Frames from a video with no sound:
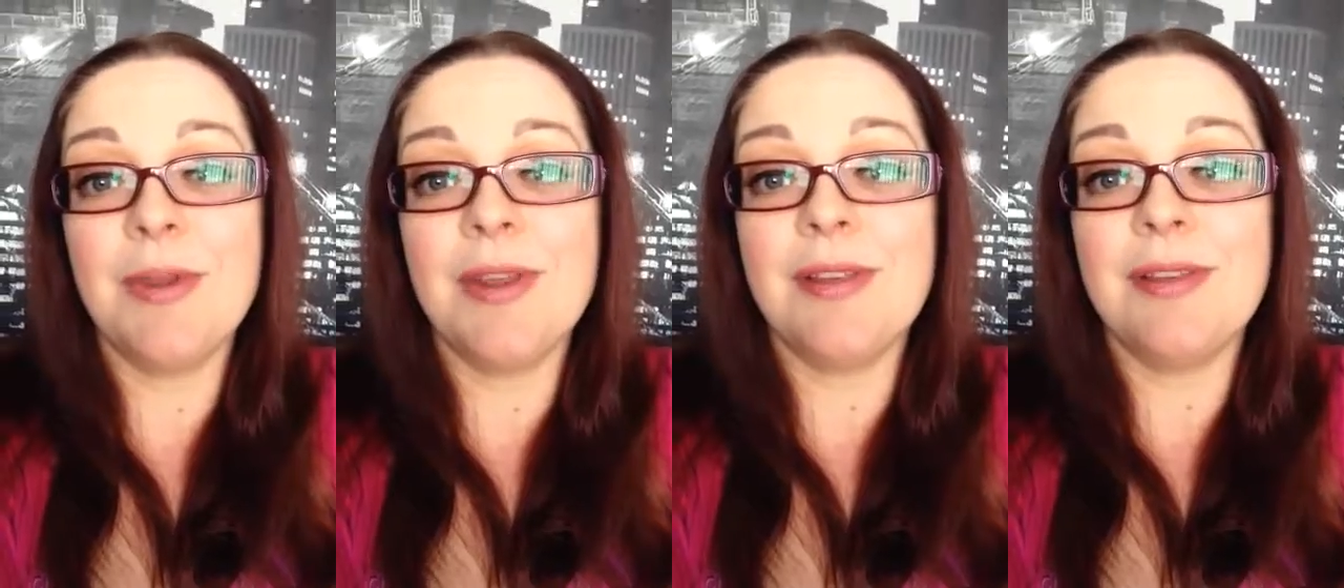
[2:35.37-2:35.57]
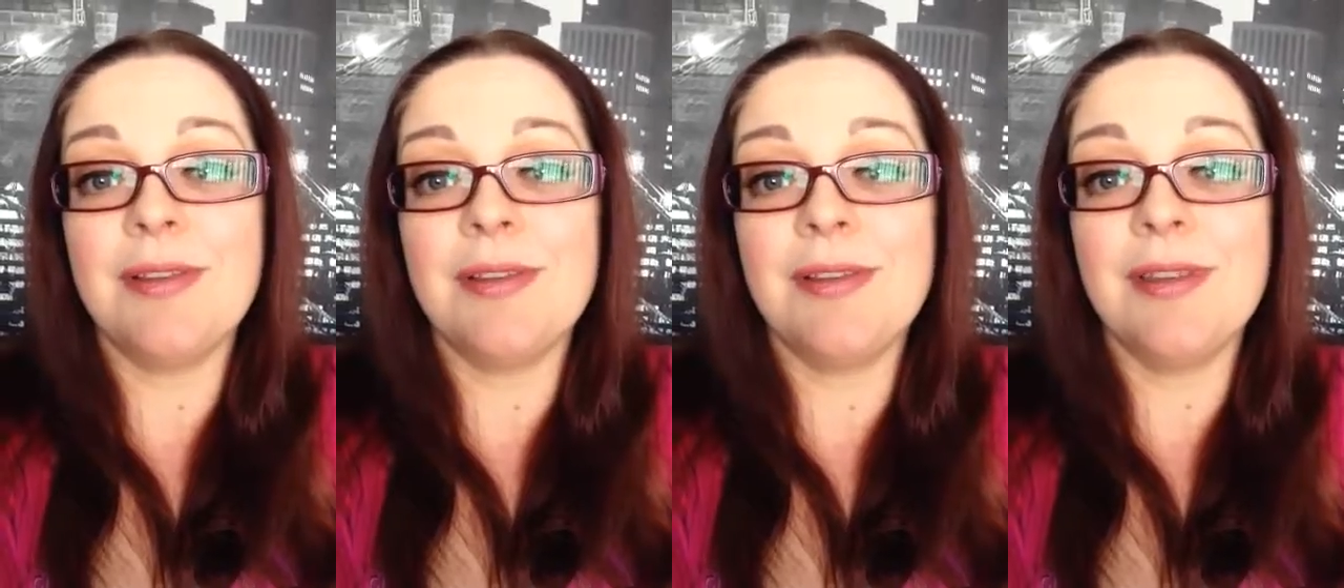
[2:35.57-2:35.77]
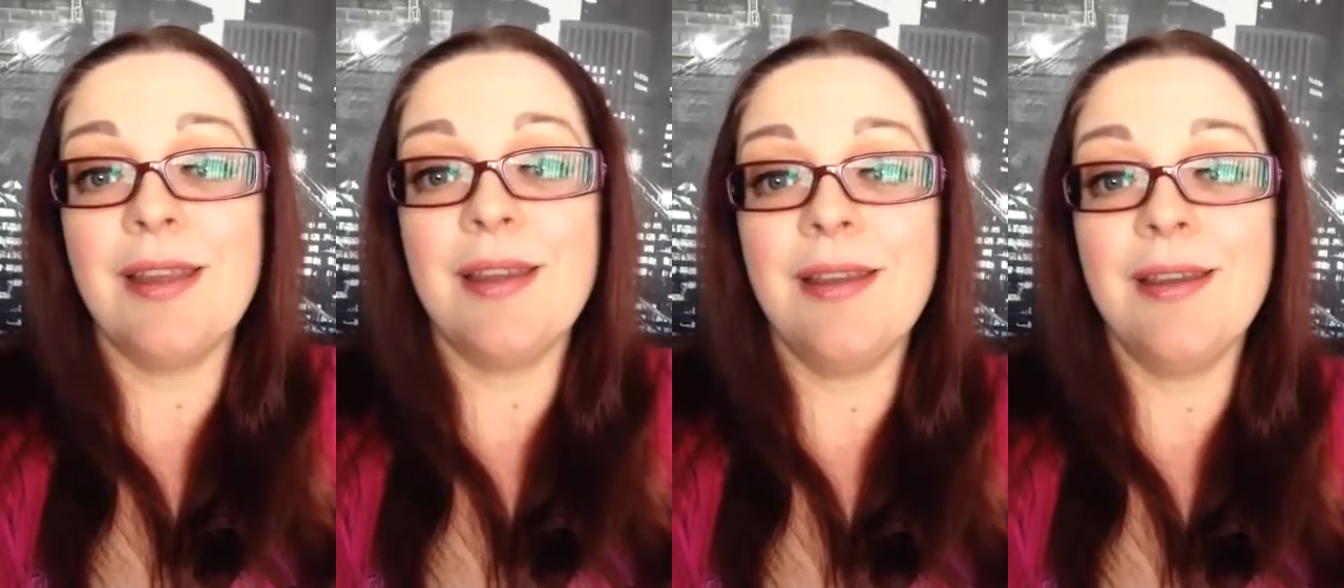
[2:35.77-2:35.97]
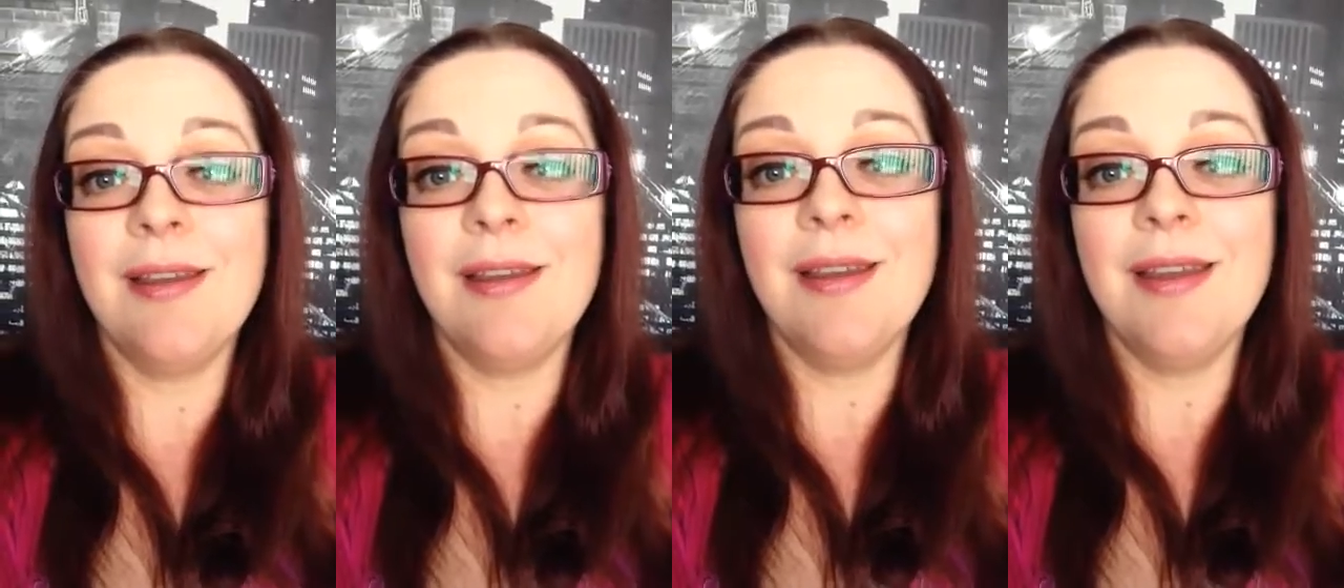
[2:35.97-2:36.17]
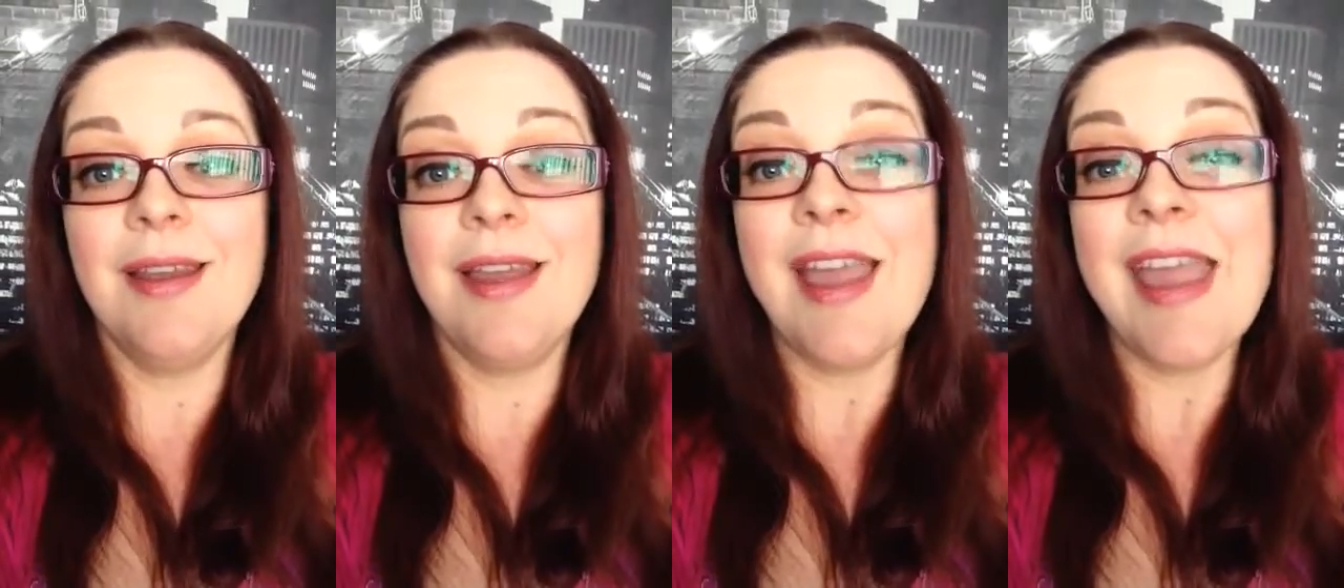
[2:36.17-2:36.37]
but
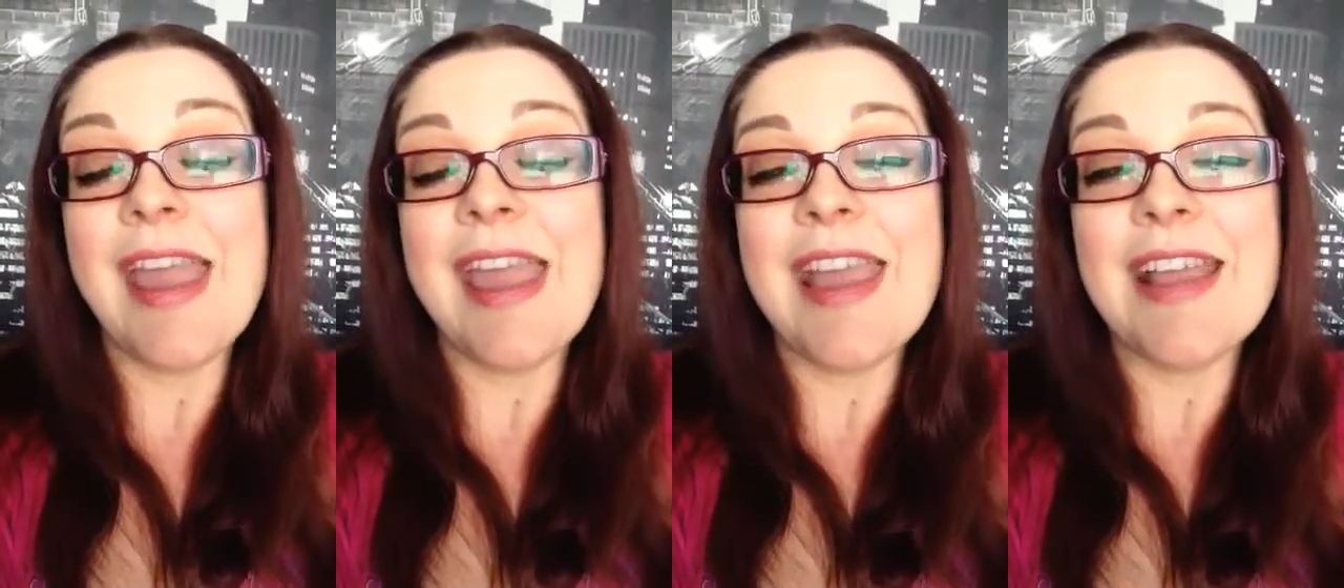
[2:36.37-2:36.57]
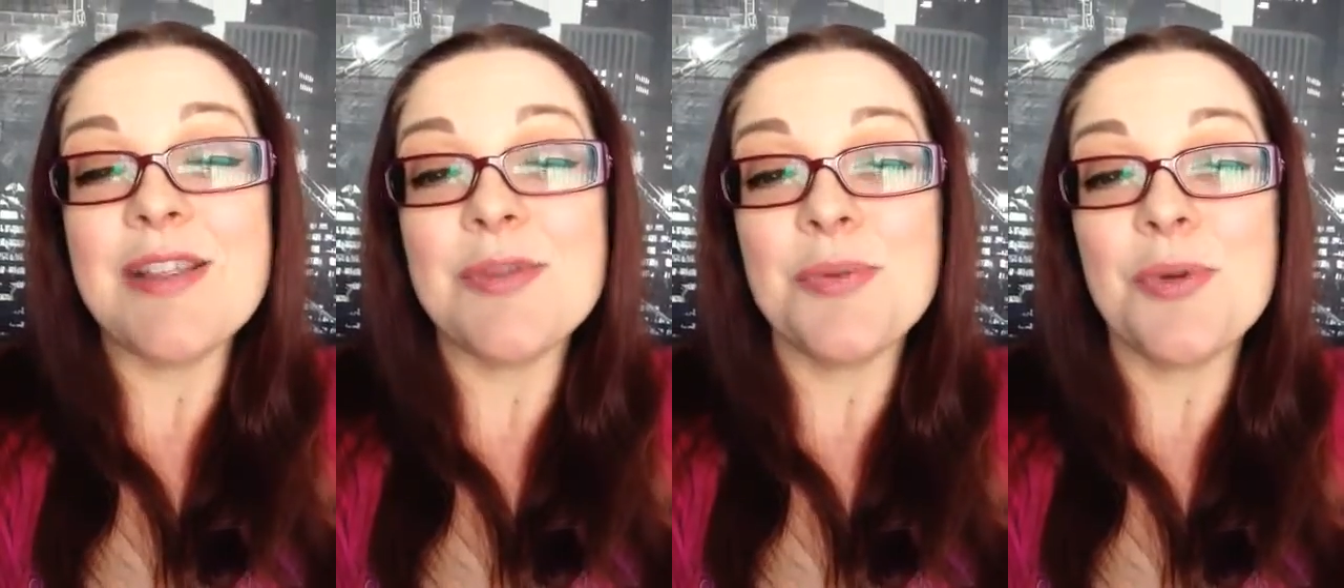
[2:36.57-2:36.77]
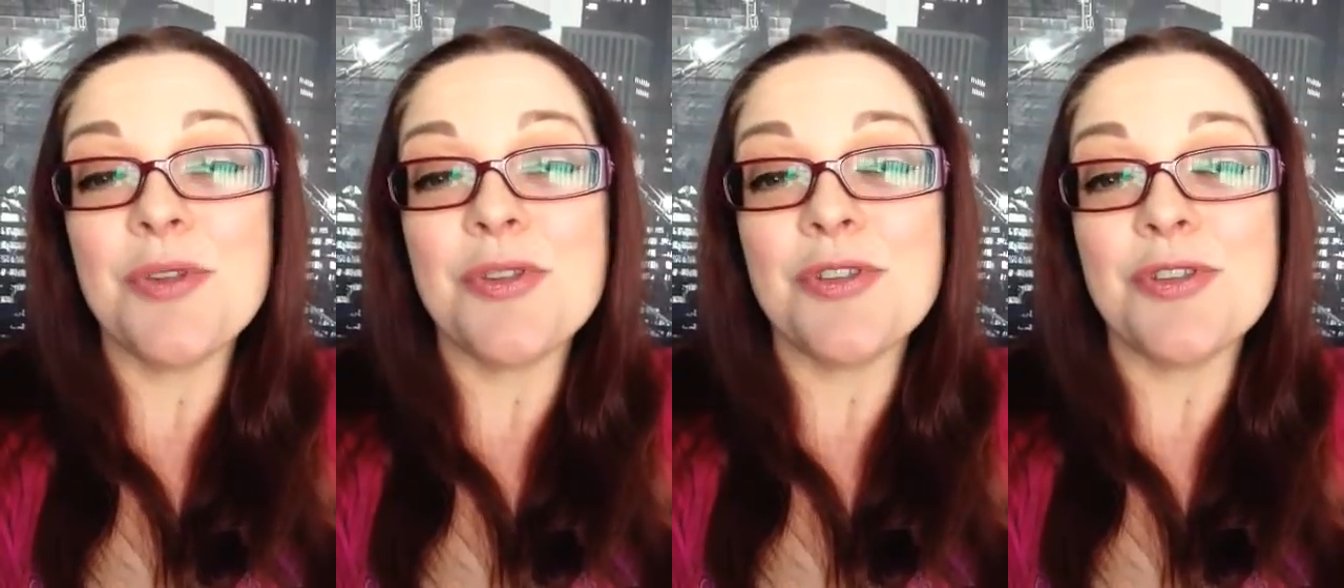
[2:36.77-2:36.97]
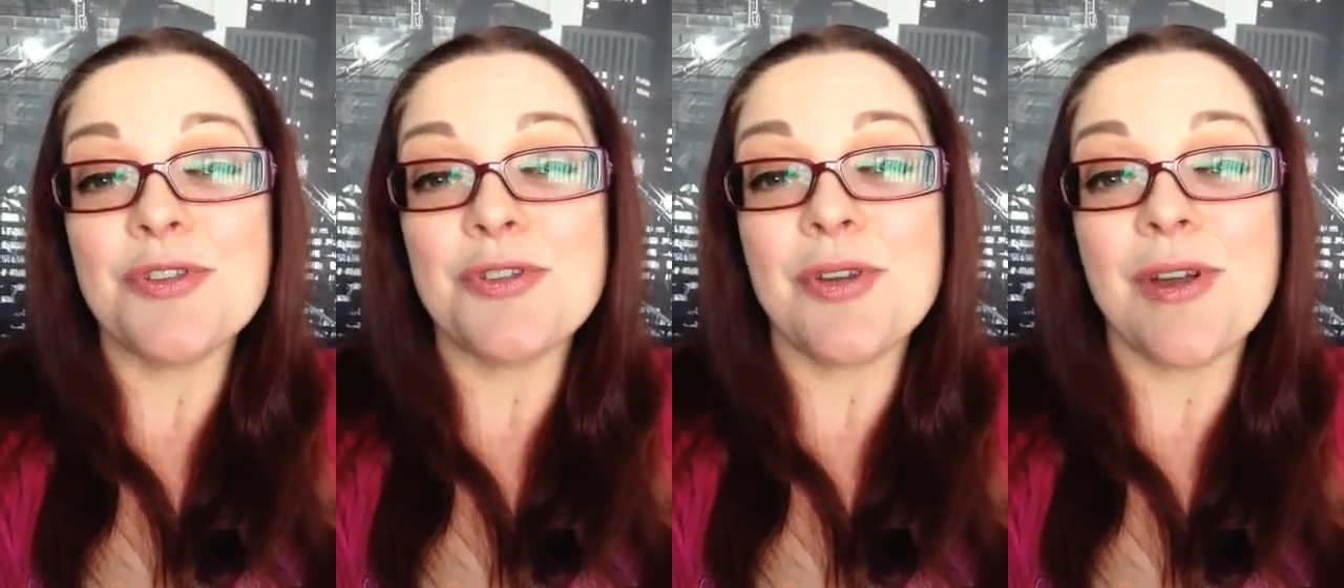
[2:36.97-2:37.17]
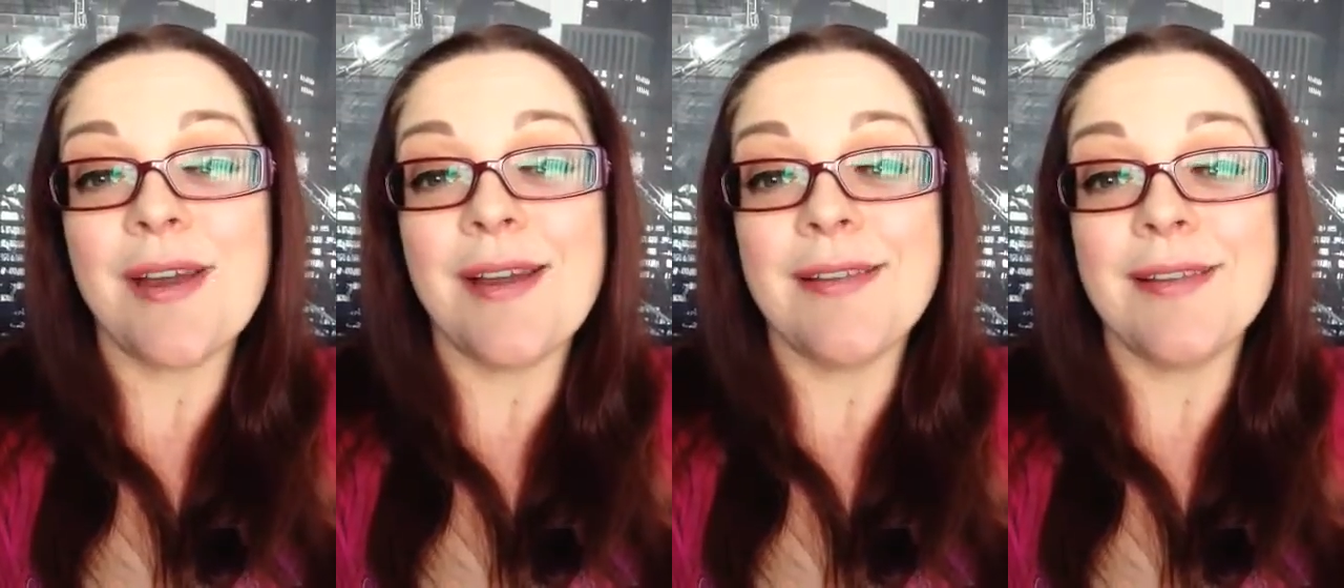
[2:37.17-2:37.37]
hey, it's worth a
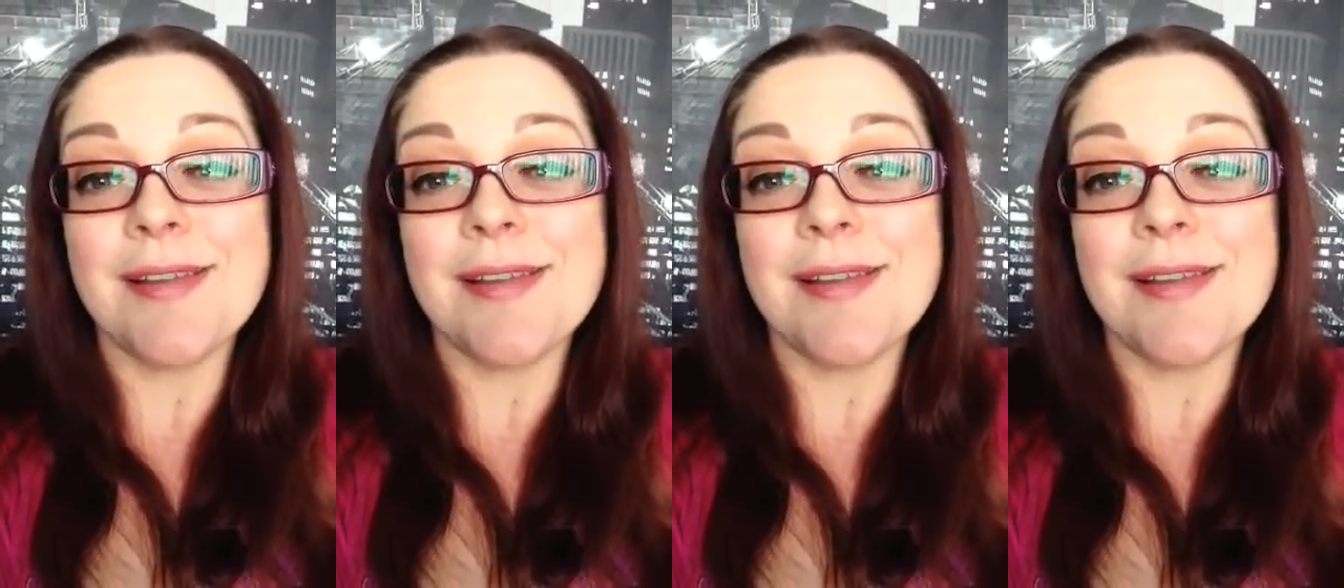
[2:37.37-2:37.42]
try.